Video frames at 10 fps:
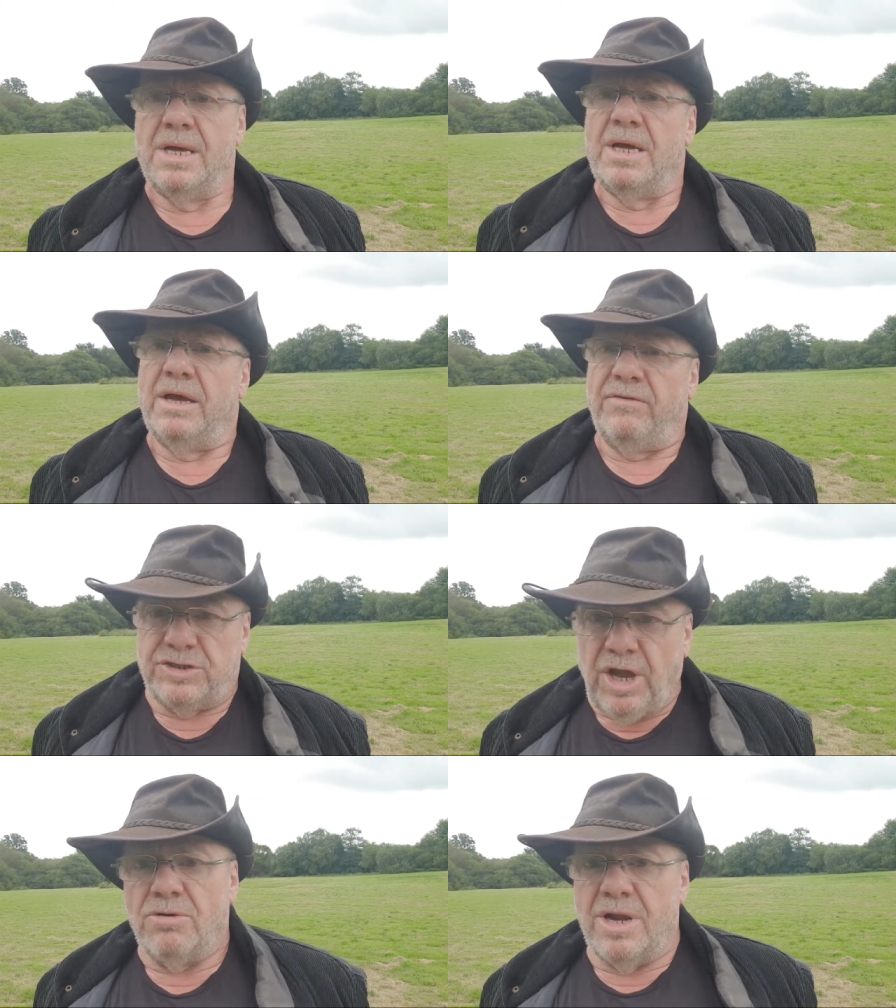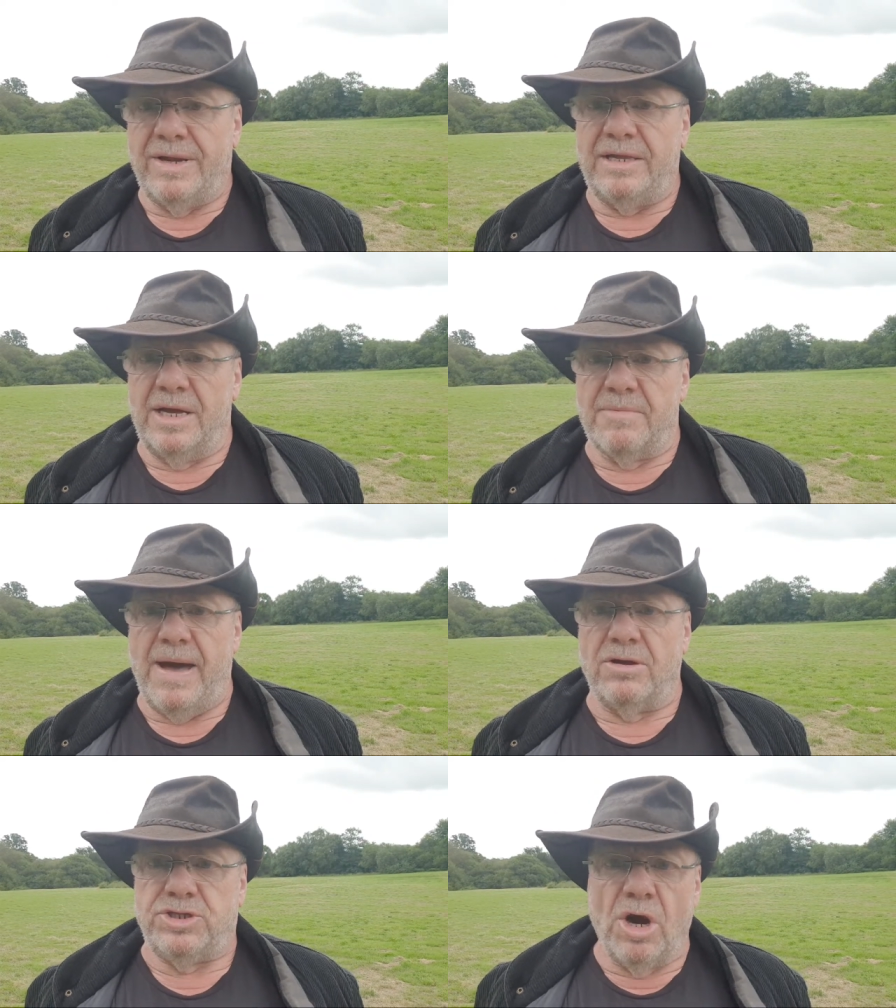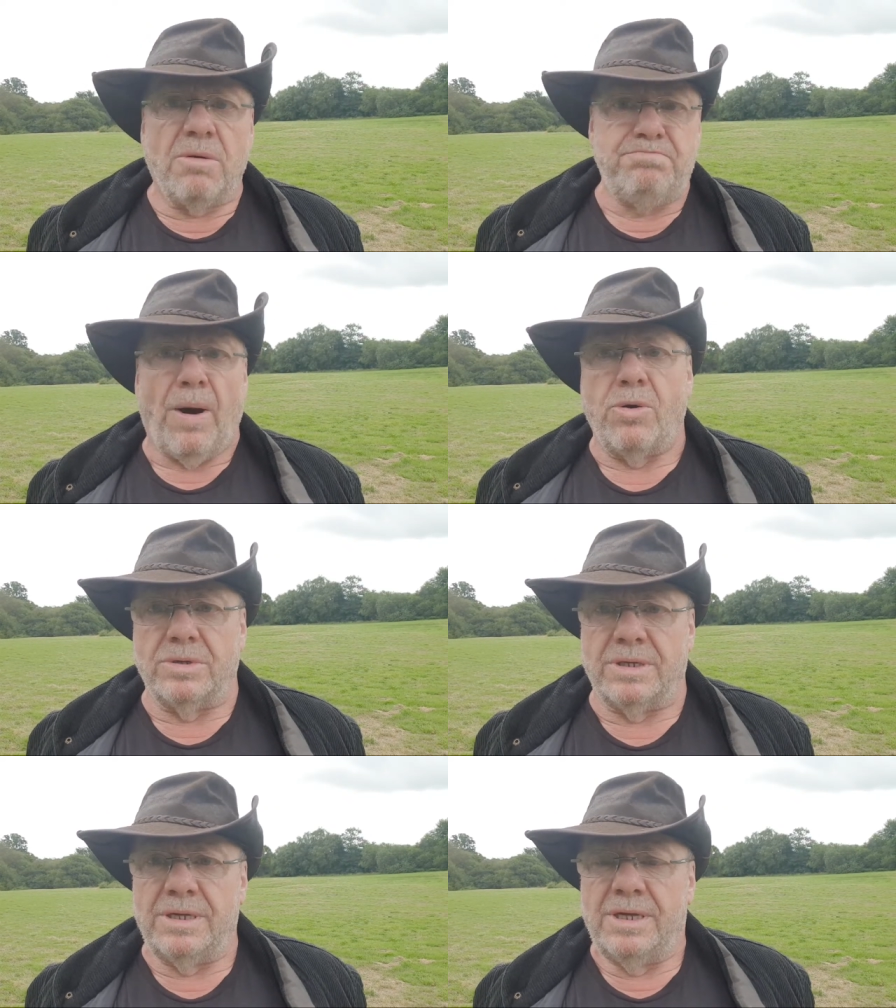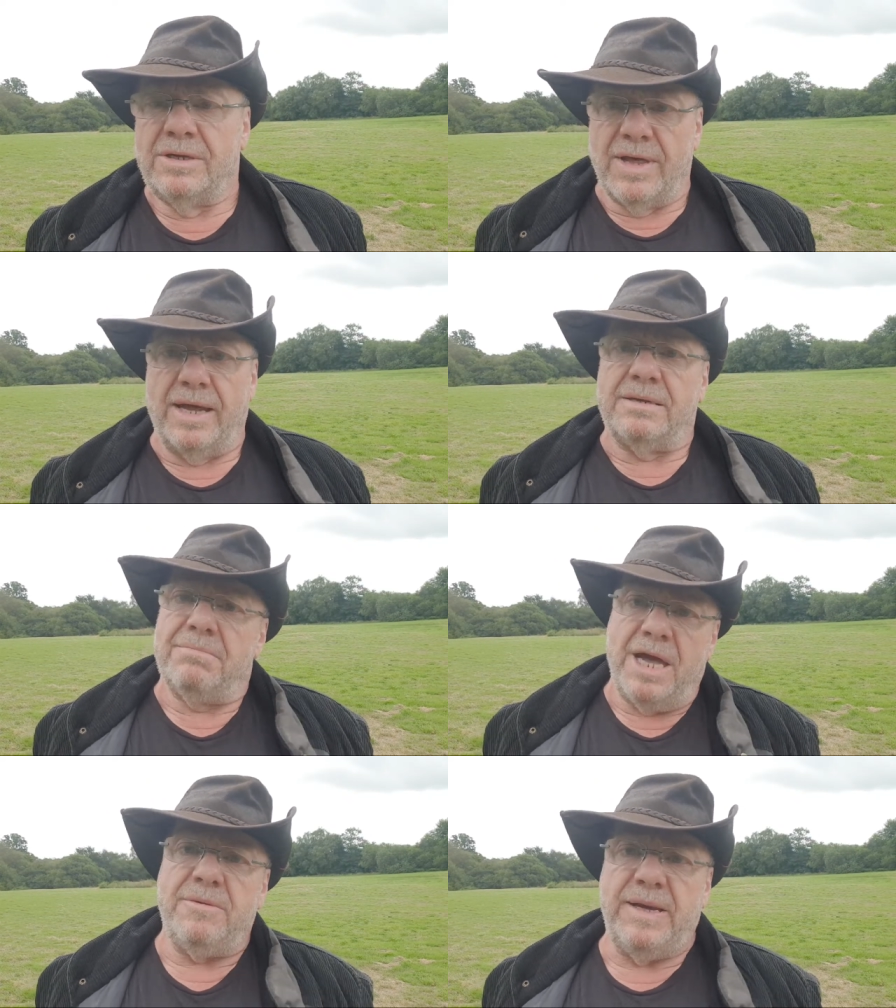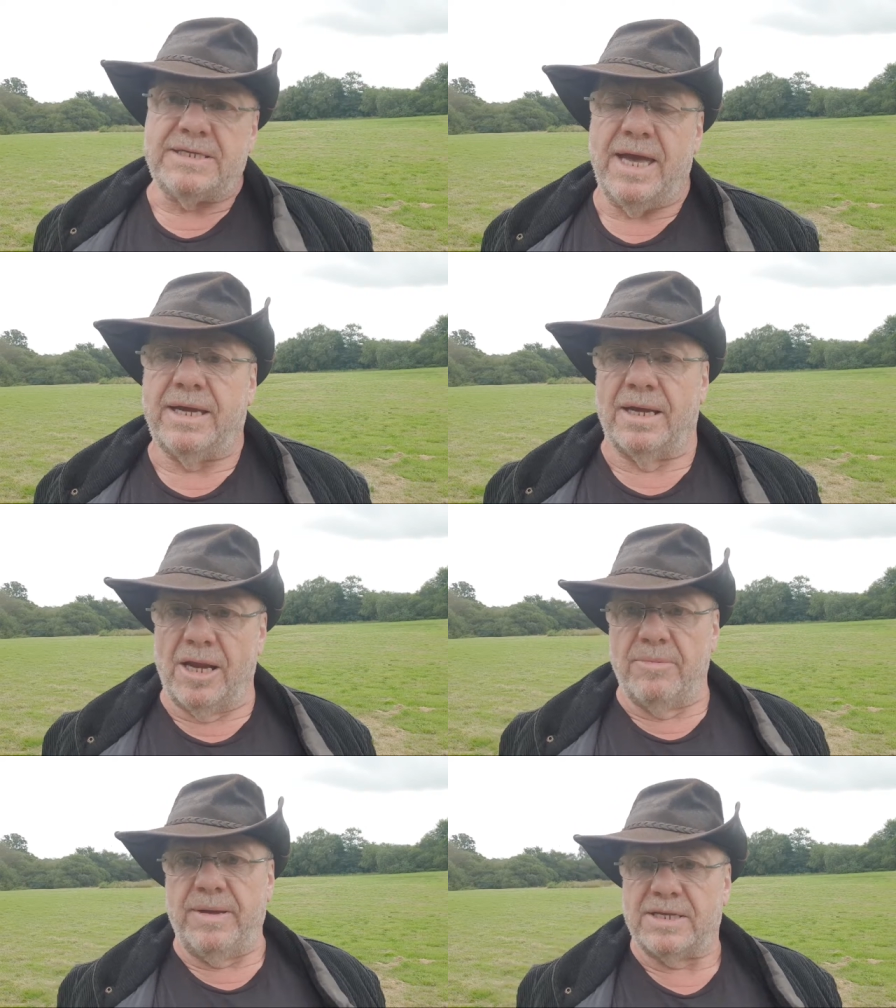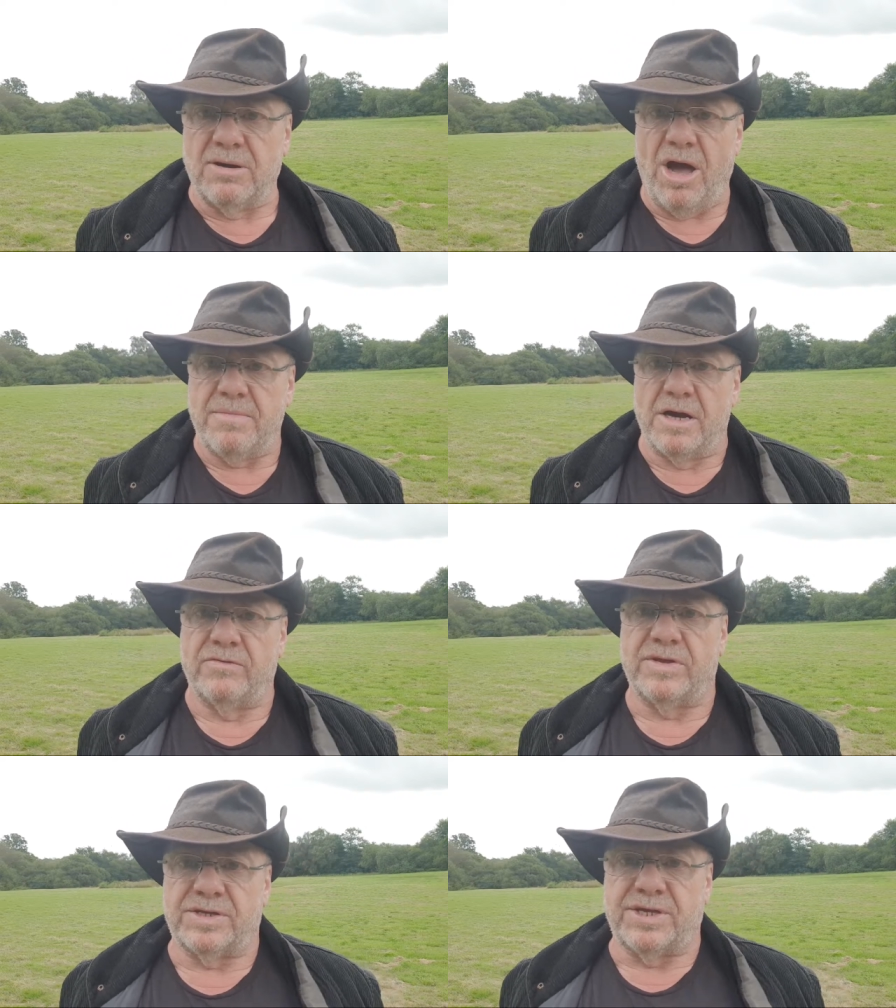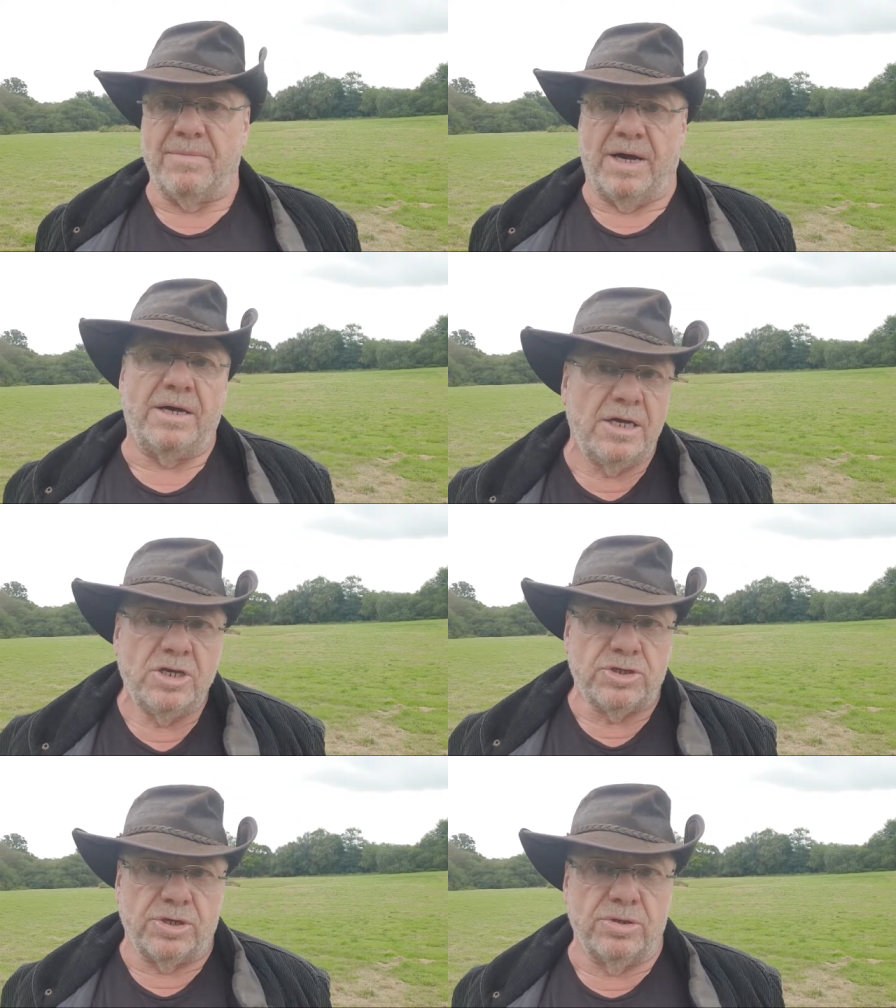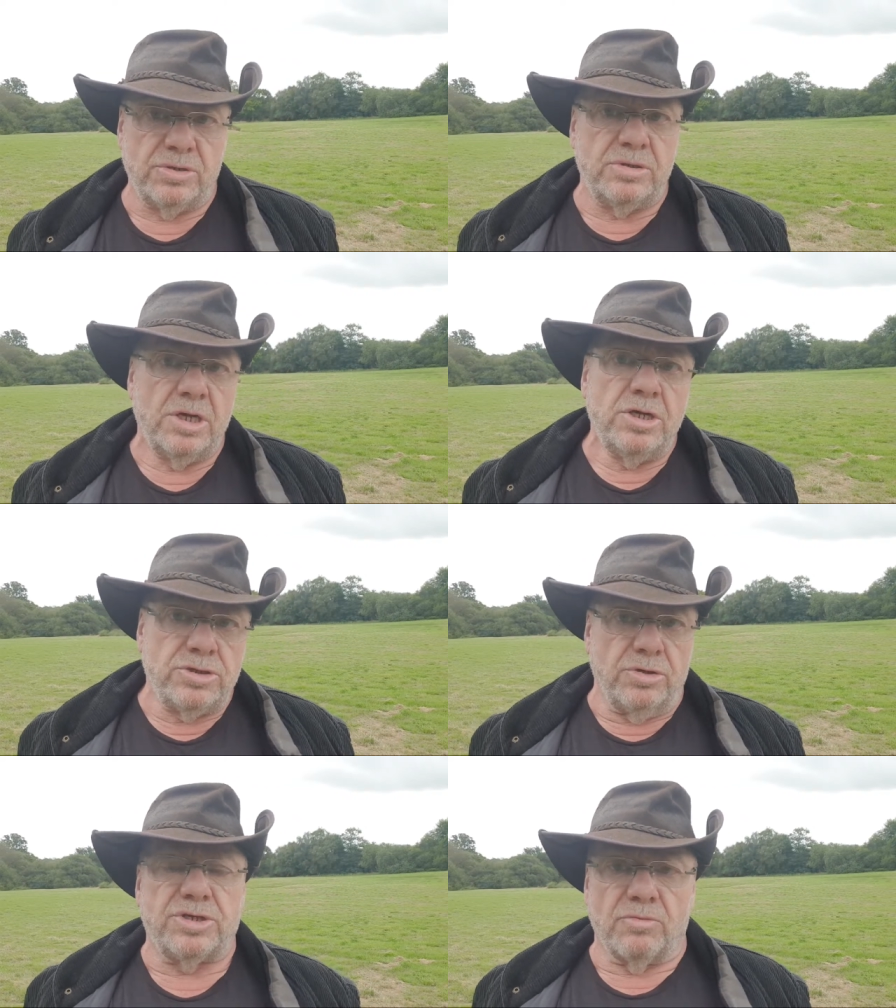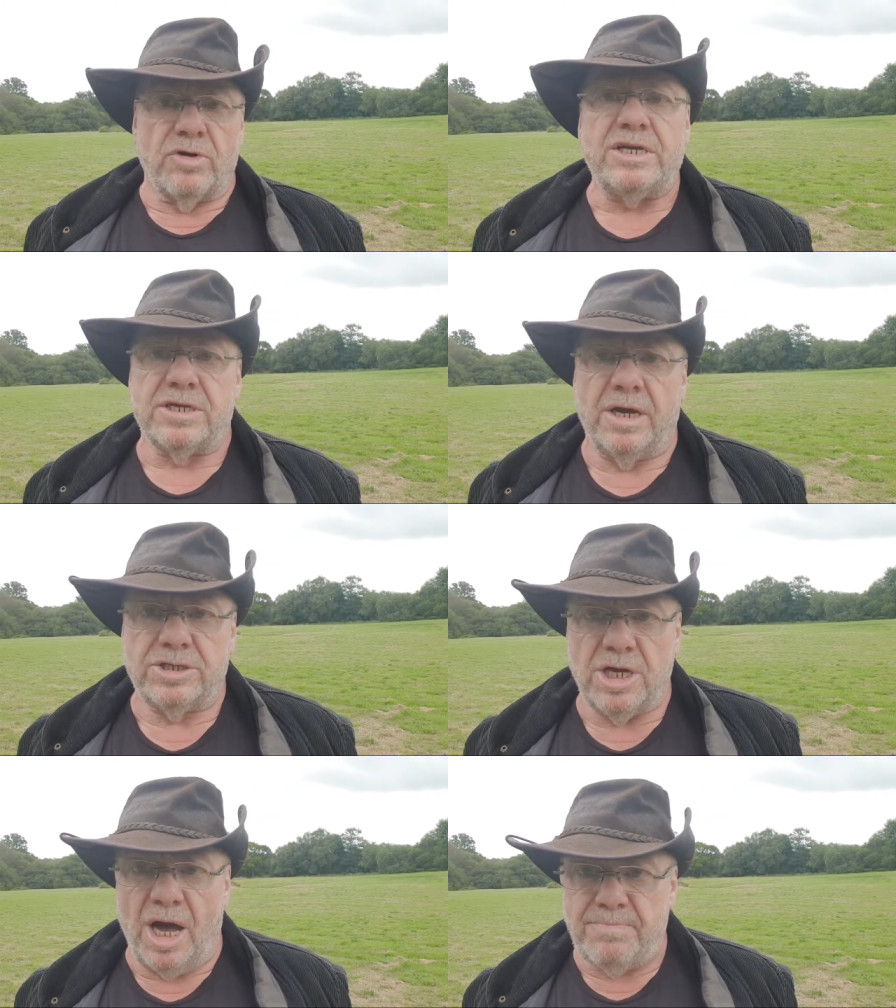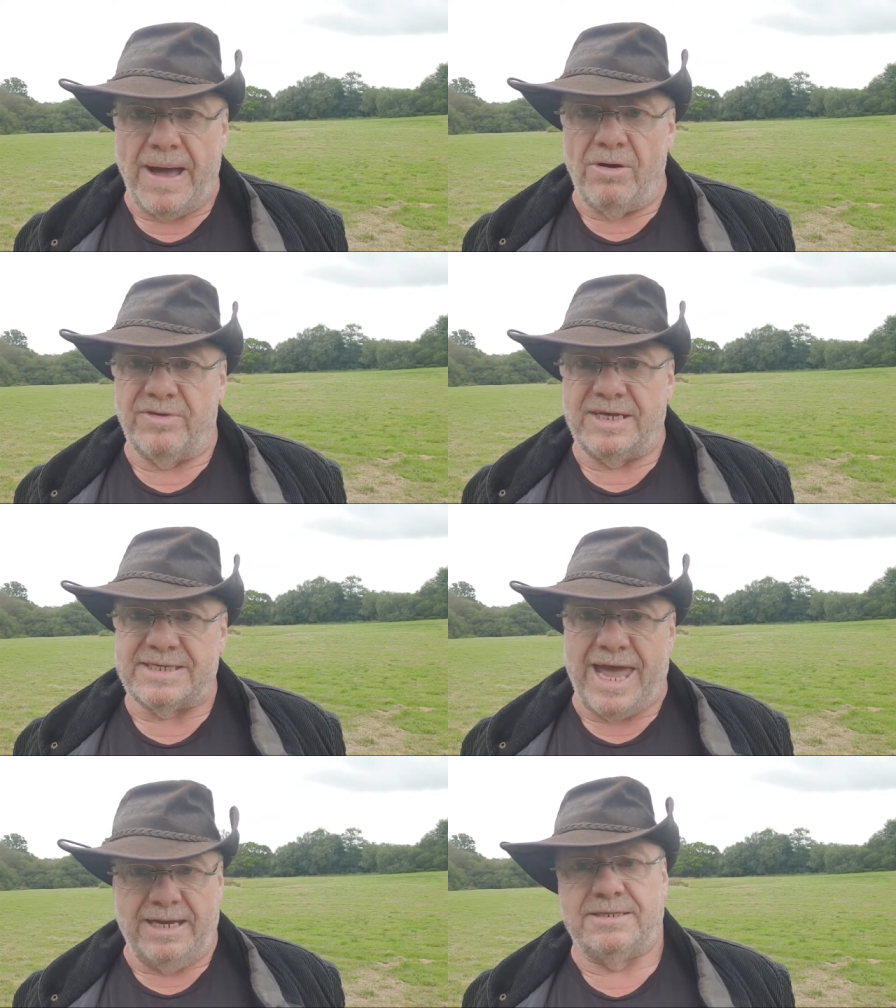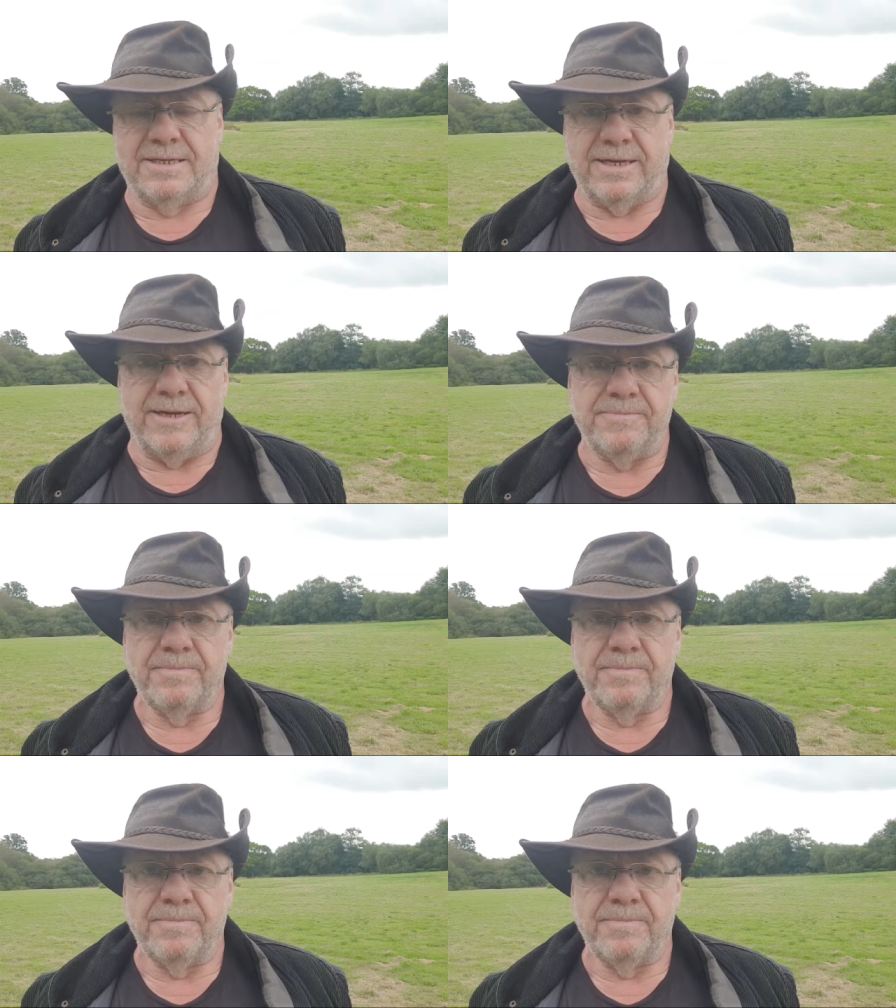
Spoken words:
if you don't know anything about John Bolton, then maybe take a little bit of time over the summer to do some research about this entity.